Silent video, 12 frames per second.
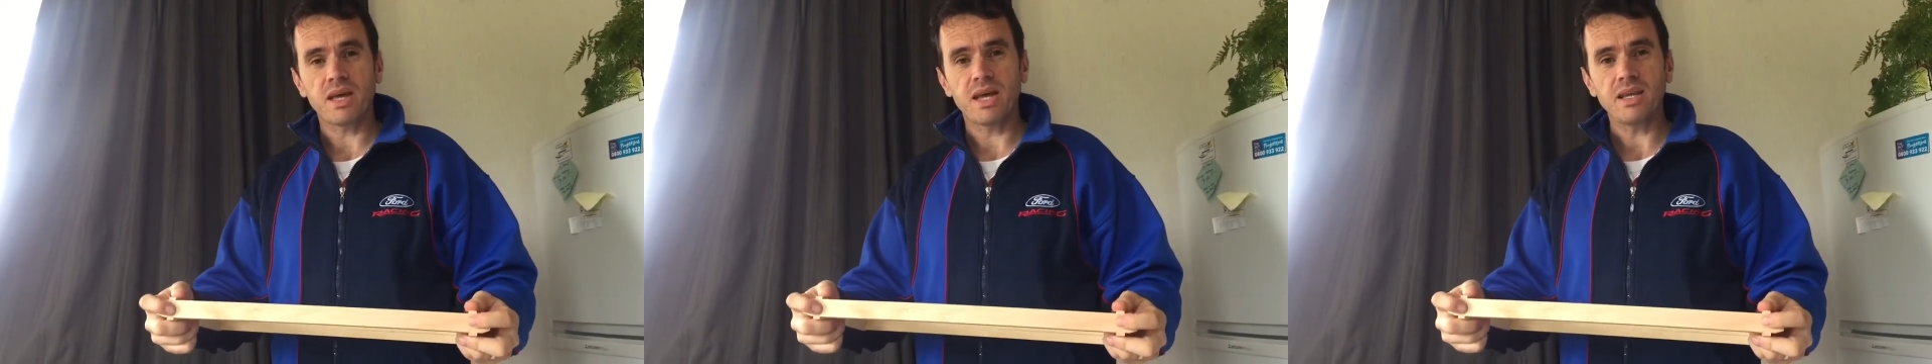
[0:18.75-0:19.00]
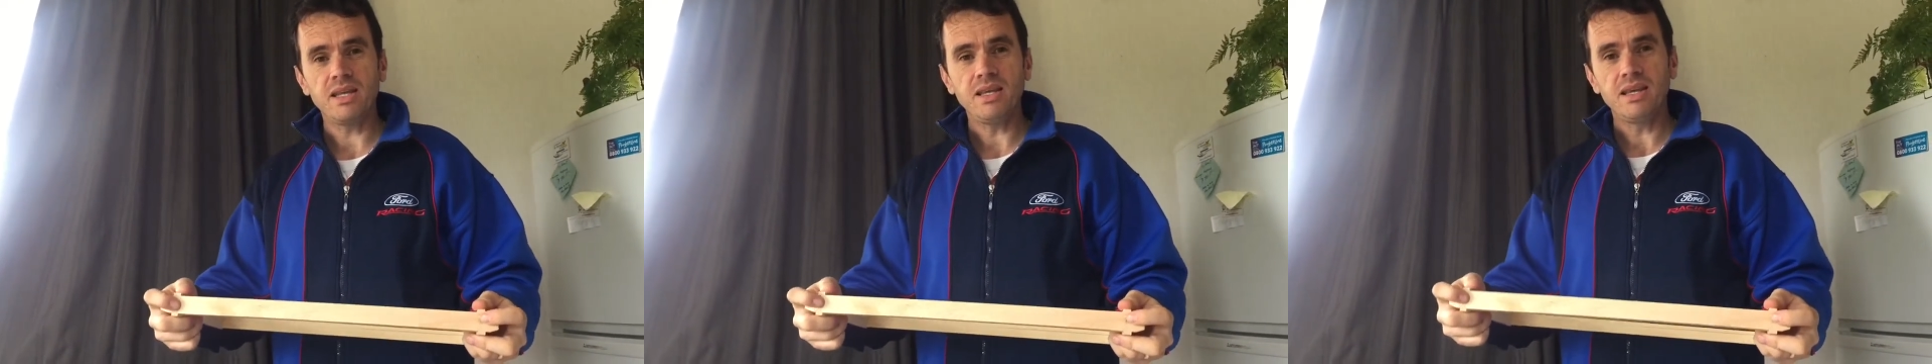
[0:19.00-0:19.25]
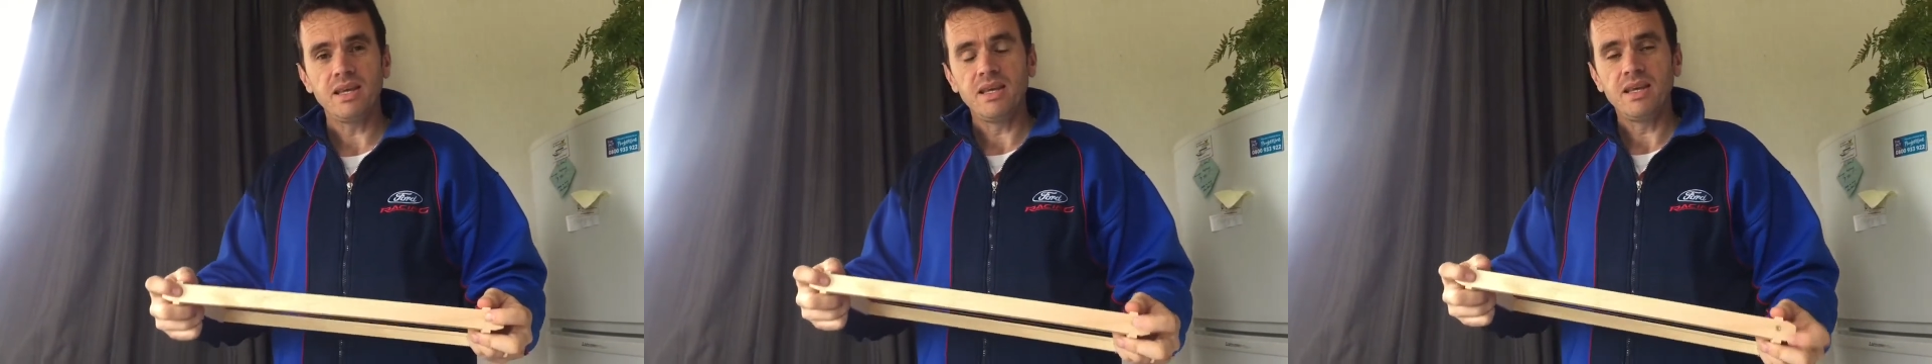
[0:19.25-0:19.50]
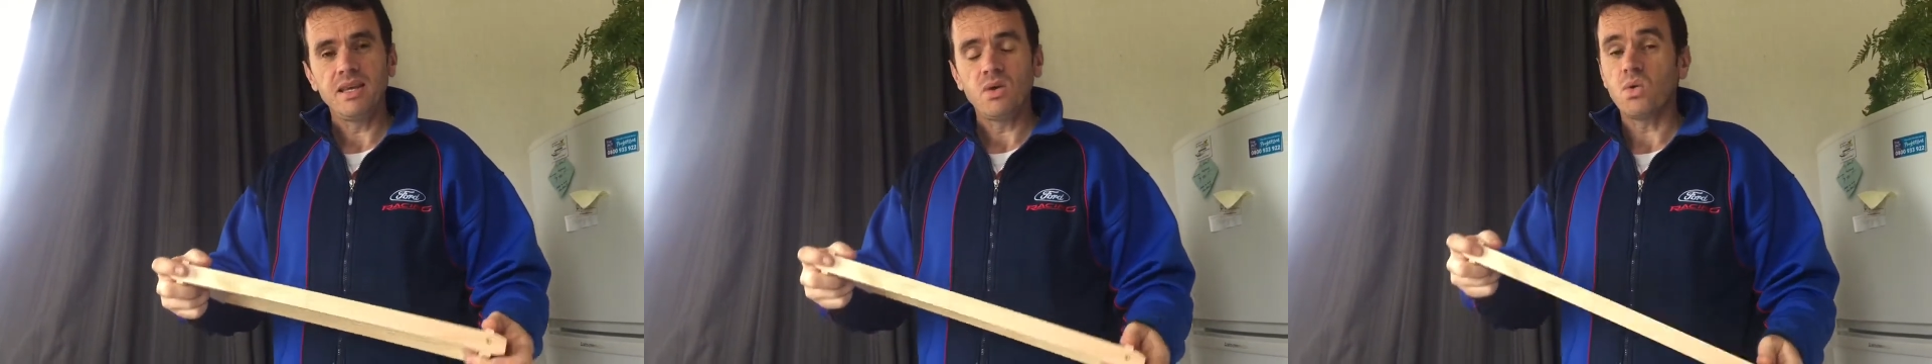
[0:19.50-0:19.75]
honey
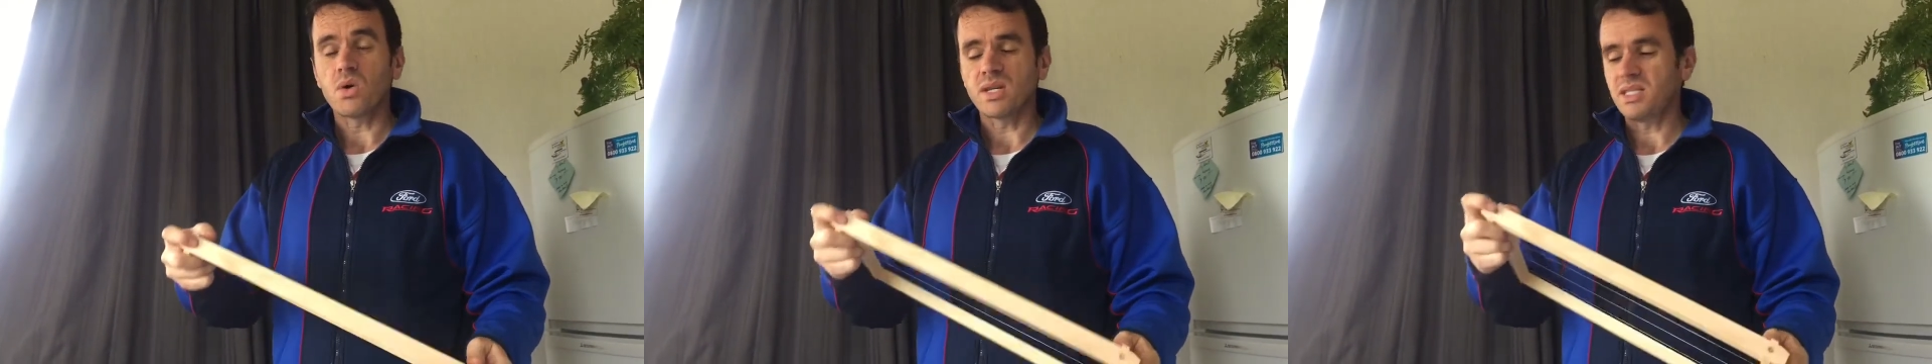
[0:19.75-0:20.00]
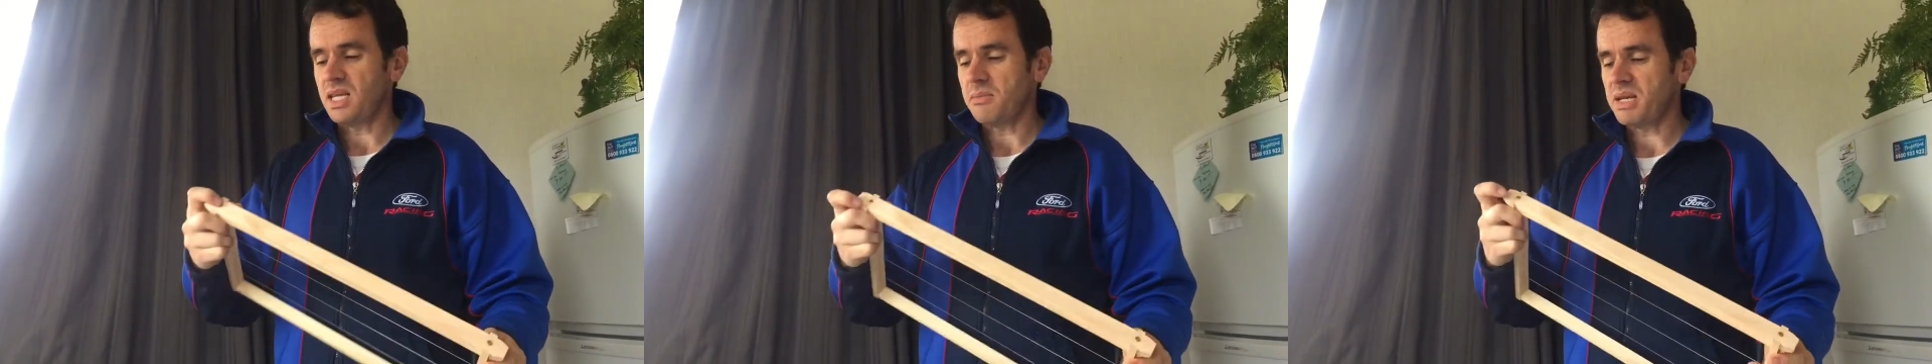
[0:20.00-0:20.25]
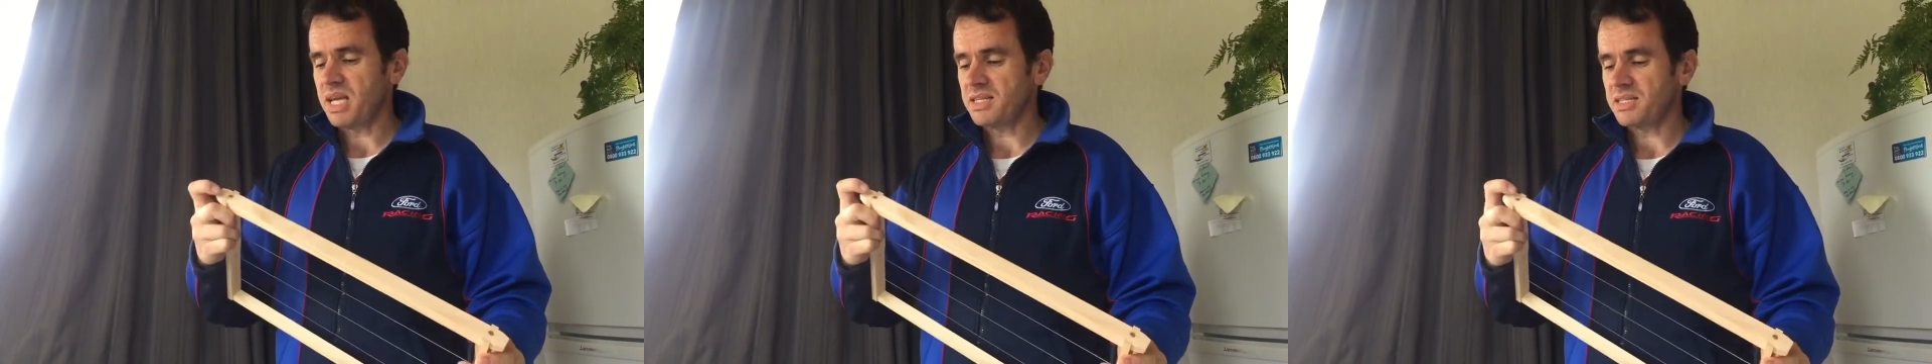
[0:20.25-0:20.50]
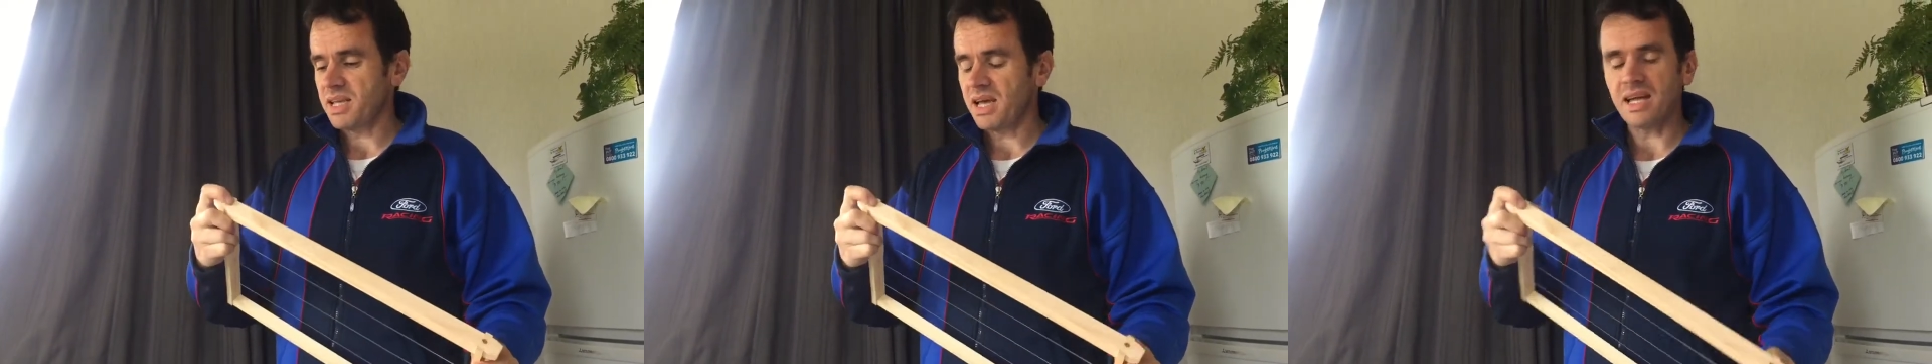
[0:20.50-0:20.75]
or
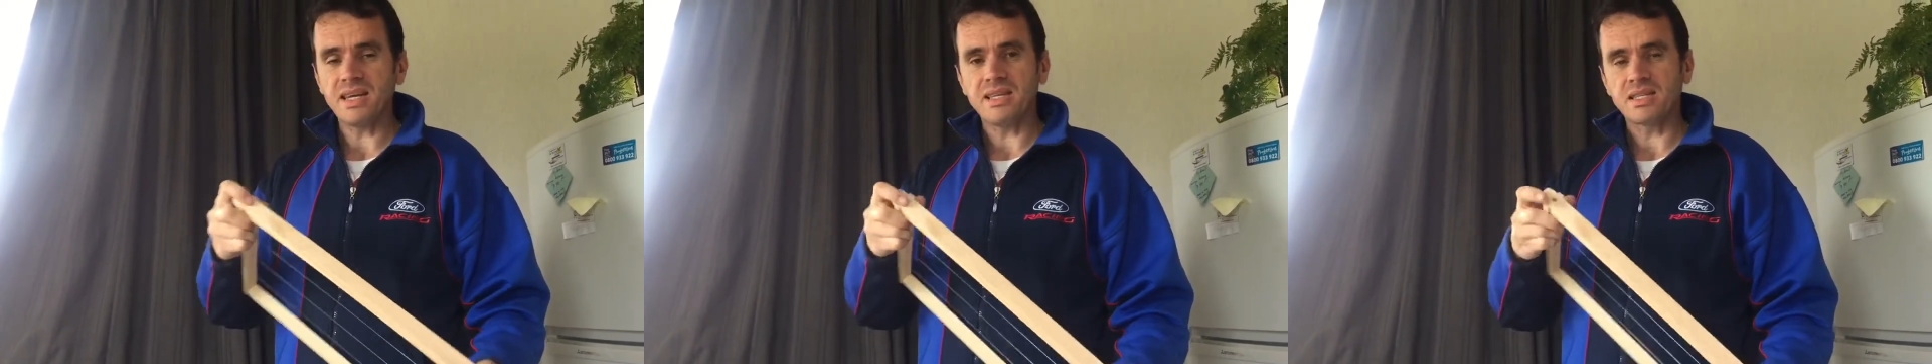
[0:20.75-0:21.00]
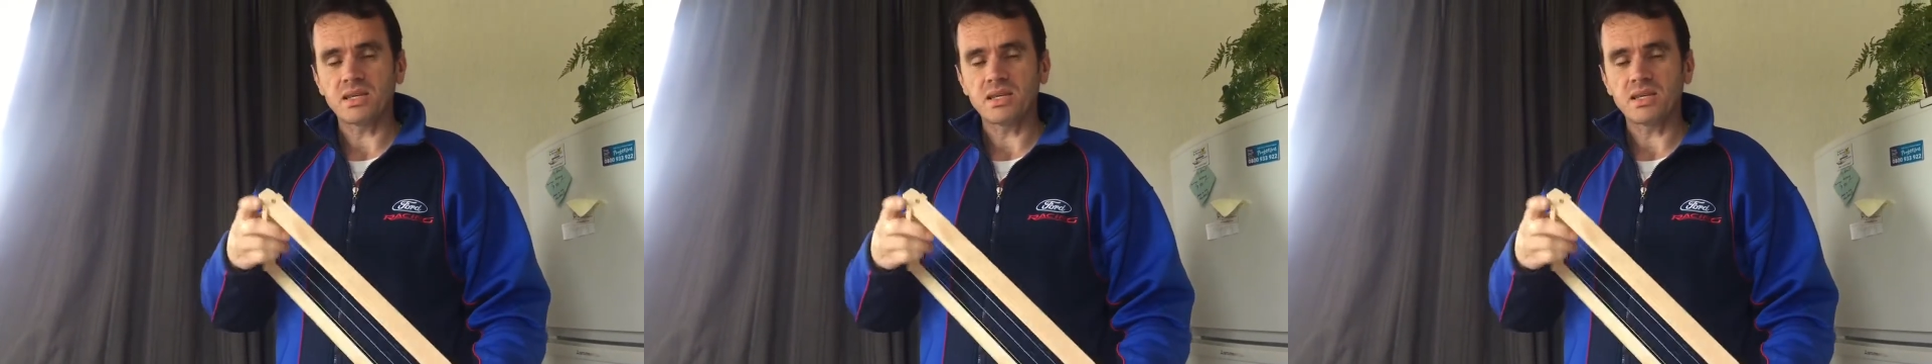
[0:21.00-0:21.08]
contaminates the honey.